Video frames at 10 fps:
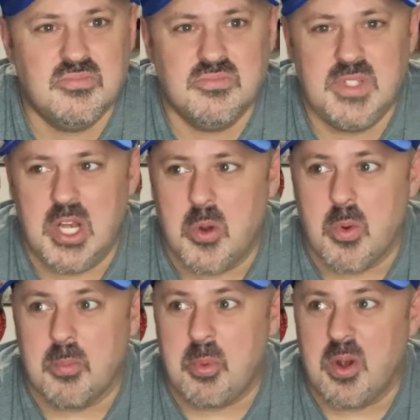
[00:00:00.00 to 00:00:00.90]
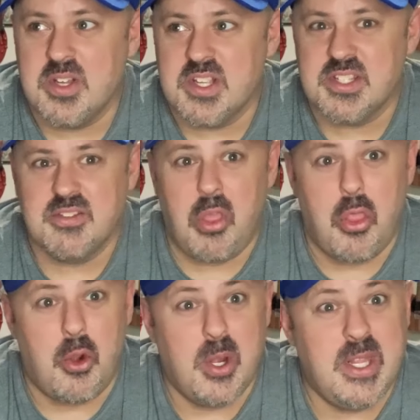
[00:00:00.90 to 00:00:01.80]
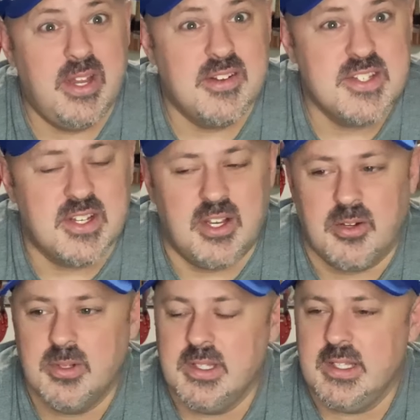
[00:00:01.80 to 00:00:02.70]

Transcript: you know, were purchased 30 years ago,